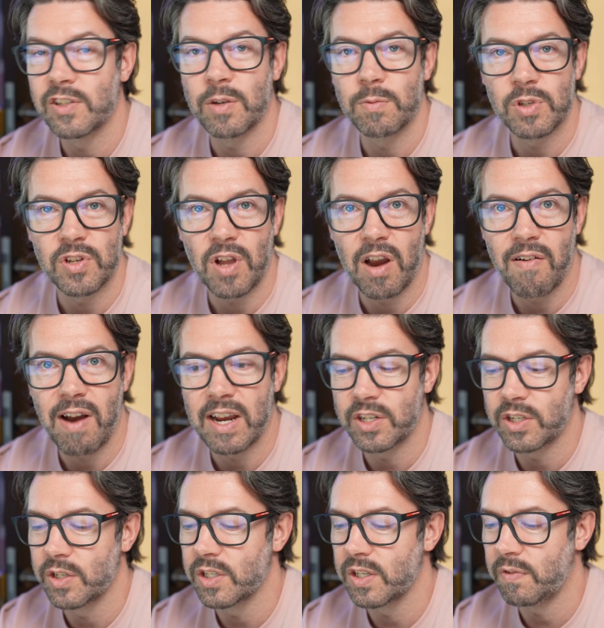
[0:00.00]
terms of
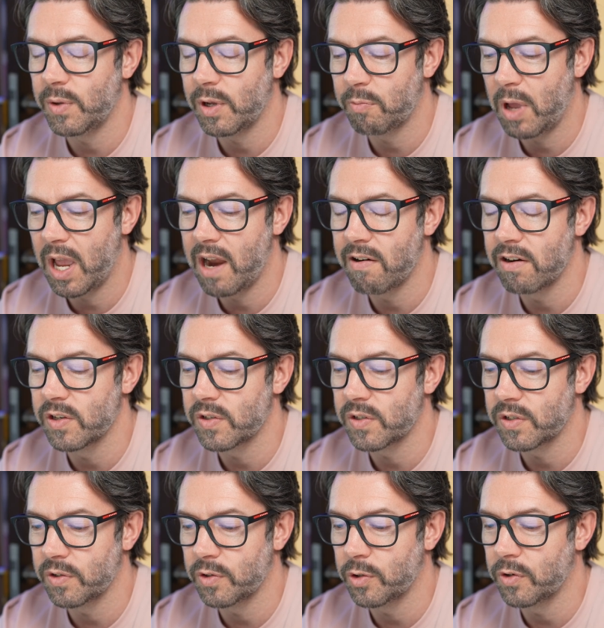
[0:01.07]
directions, if you have
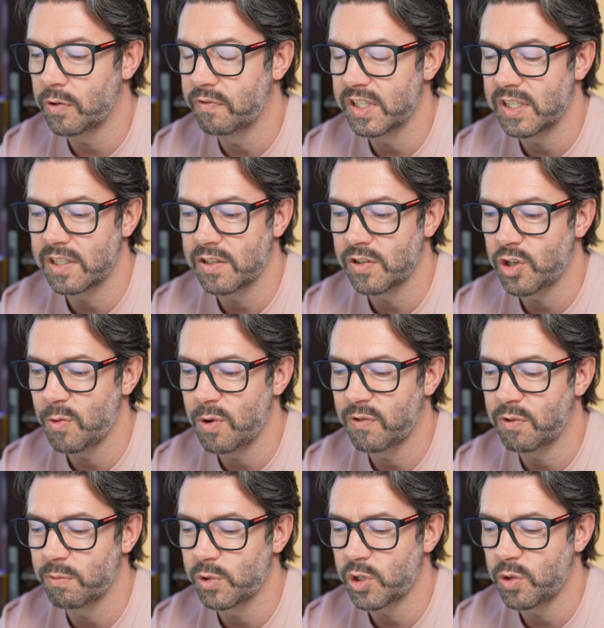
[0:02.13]
parents or visitors coming
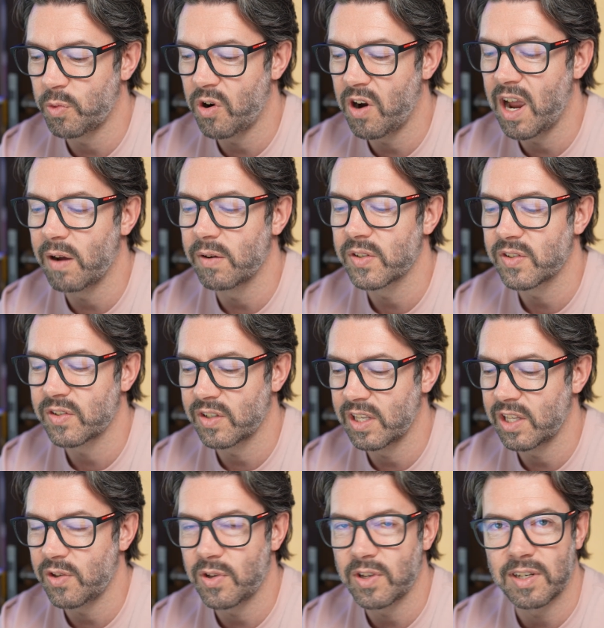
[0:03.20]
from somewhere else,
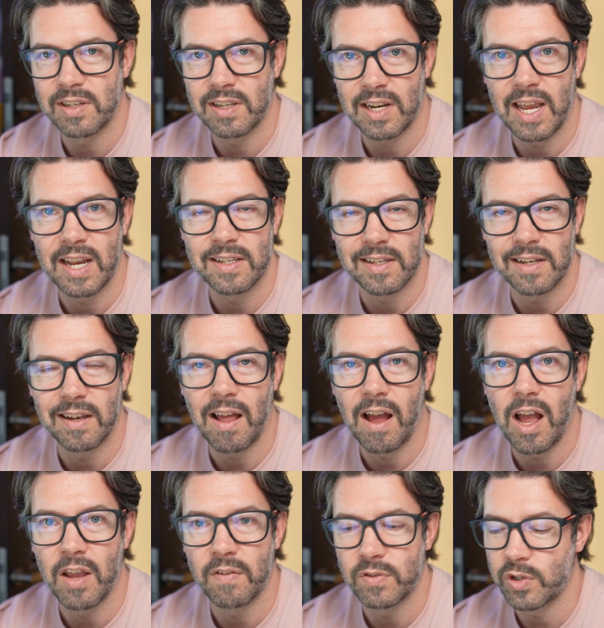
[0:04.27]
you could connect it
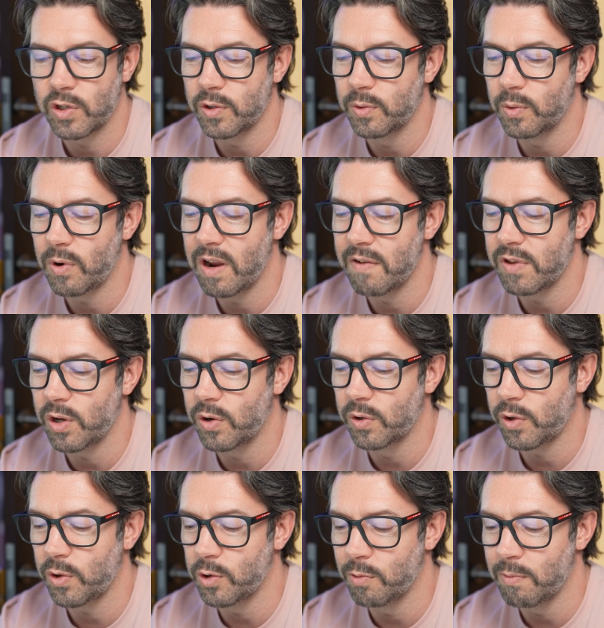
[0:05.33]
live to wherever your
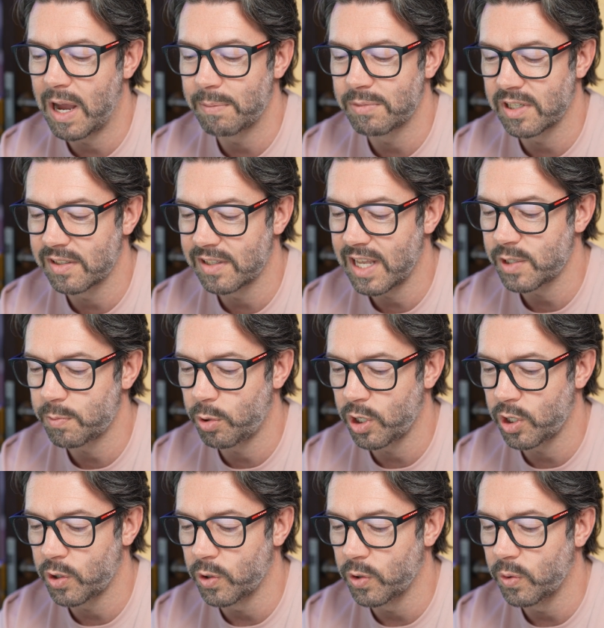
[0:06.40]
Google Maps is. So that's
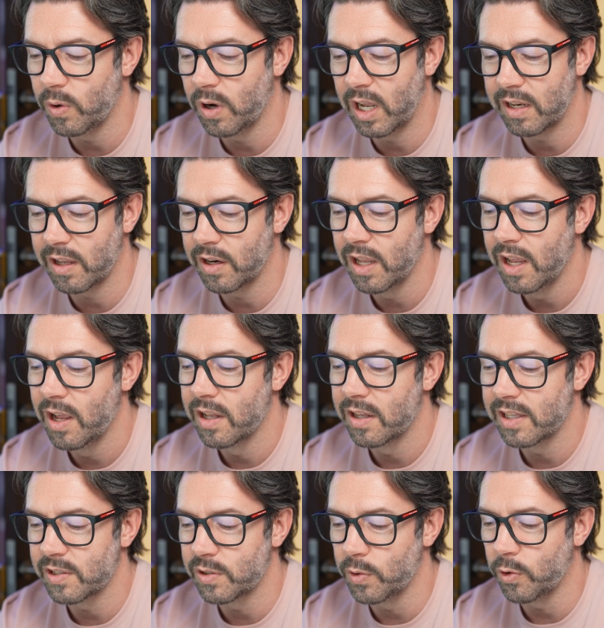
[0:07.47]
pretty cool.
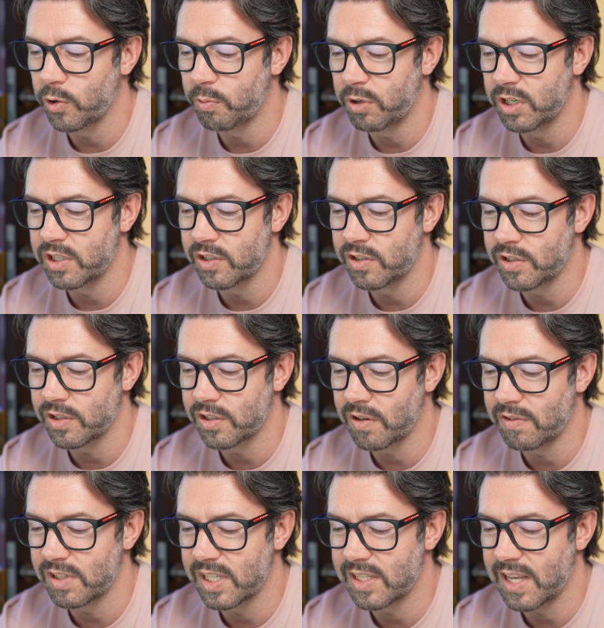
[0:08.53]
This North Bridge is just
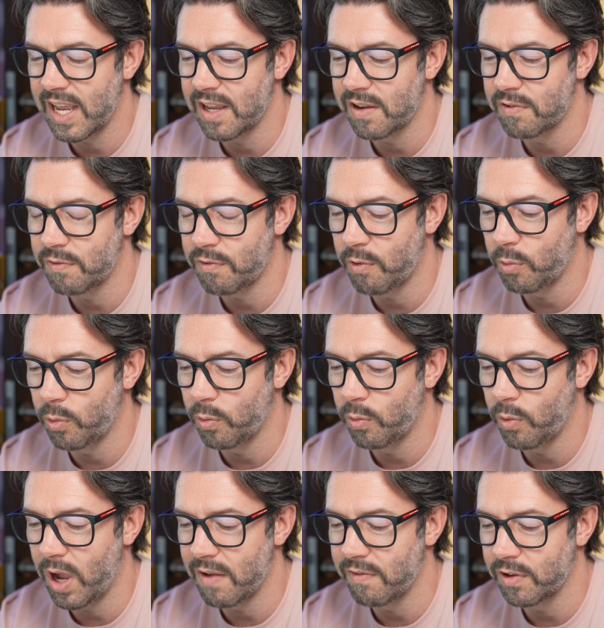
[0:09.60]
obviously taken from
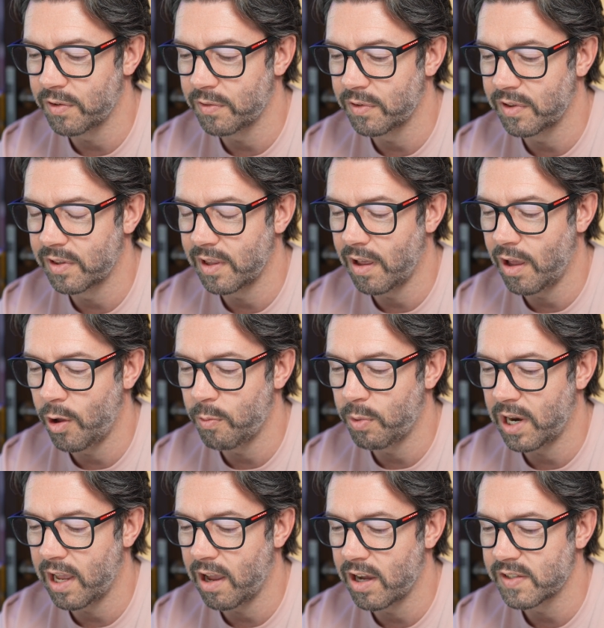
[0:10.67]
whatever
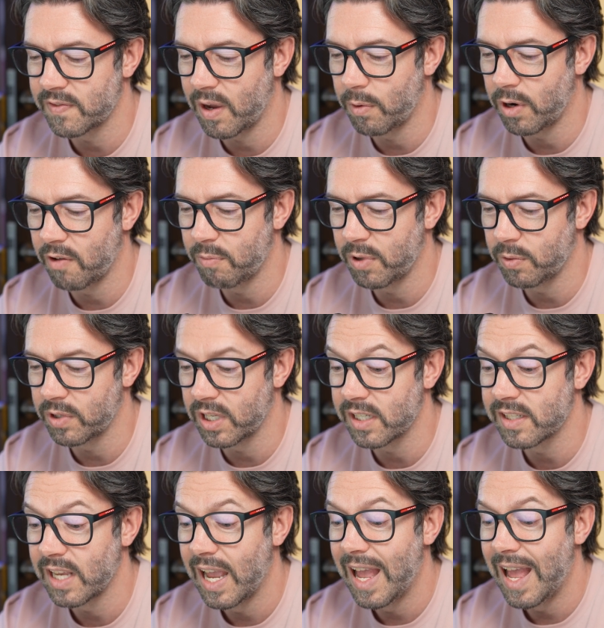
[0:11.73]
OpenAI's found when I built this.